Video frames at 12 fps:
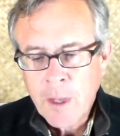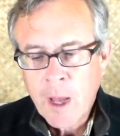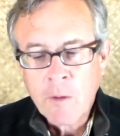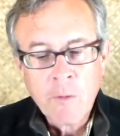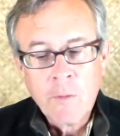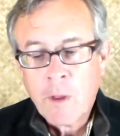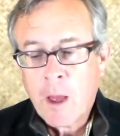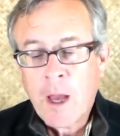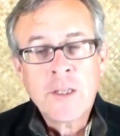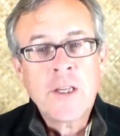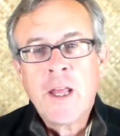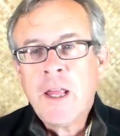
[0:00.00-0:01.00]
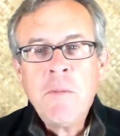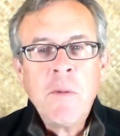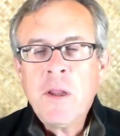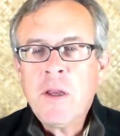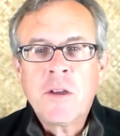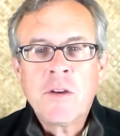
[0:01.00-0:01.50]
Now, I said
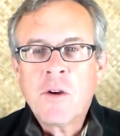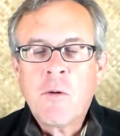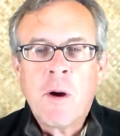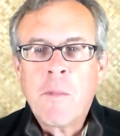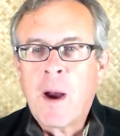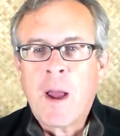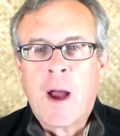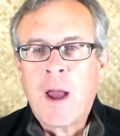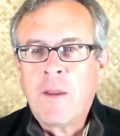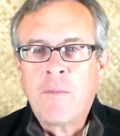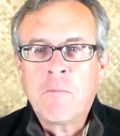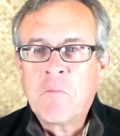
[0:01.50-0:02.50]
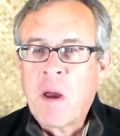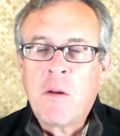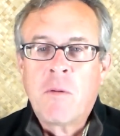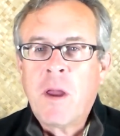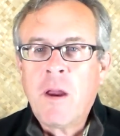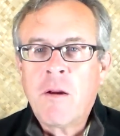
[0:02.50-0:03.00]
anybody can show up. I, I, I
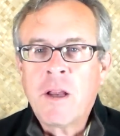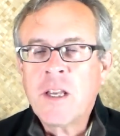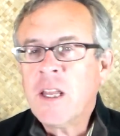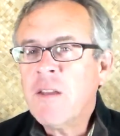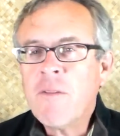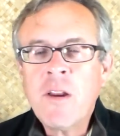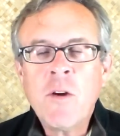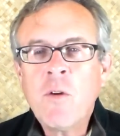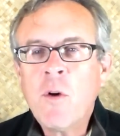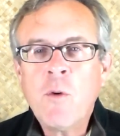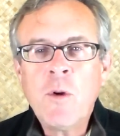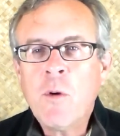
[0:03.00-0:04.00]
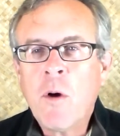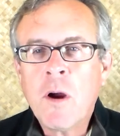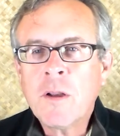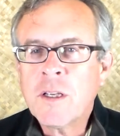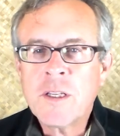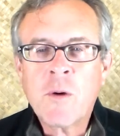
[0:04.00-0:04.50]
don't care. I said even if I don't know who you
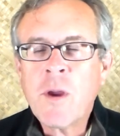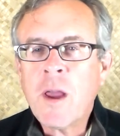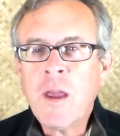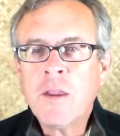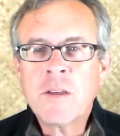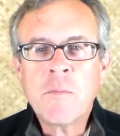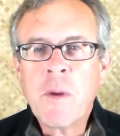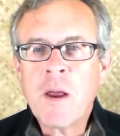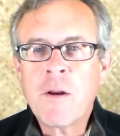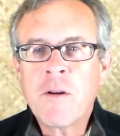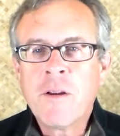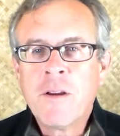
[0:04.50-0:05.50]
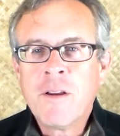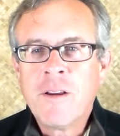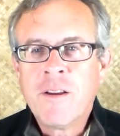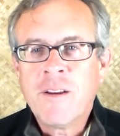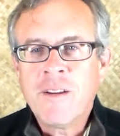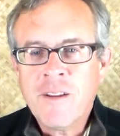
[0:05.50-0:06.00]
are, it's okay. It doesn't matter.
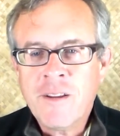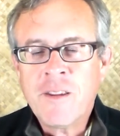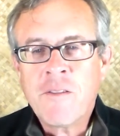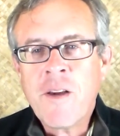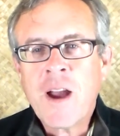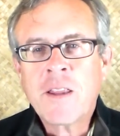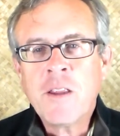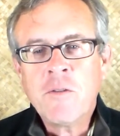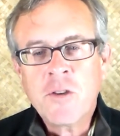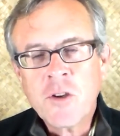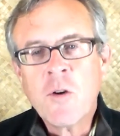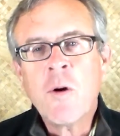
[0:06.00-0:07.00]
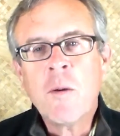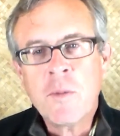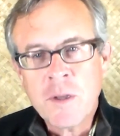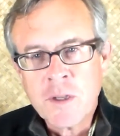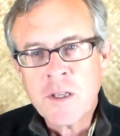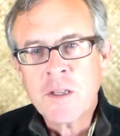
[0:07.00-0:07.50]
And the fact that you'd show
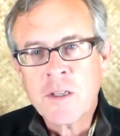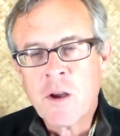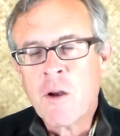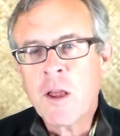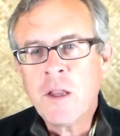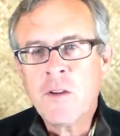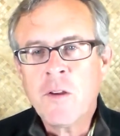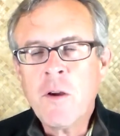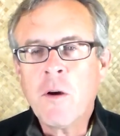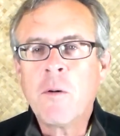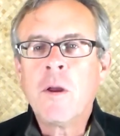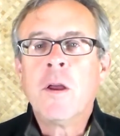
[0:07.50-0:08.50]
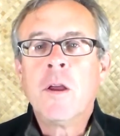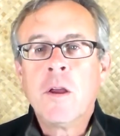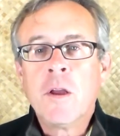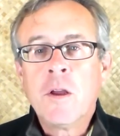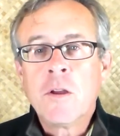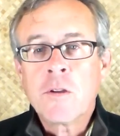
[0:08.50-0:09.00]
up is, is all I need to know.
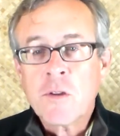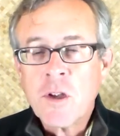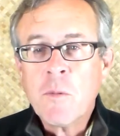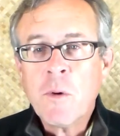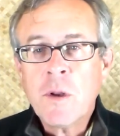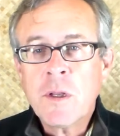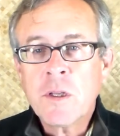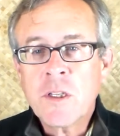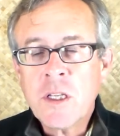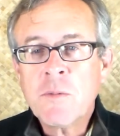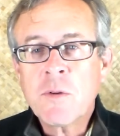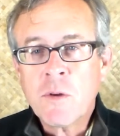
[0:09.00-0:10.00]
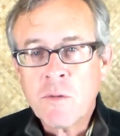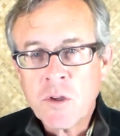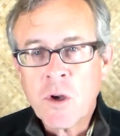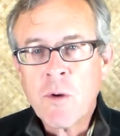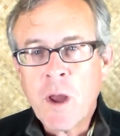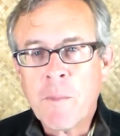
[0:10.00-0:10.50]
So someone seems to have
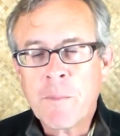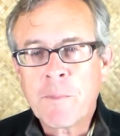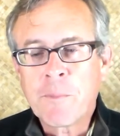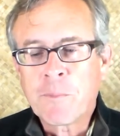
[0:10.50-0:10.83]
shown up.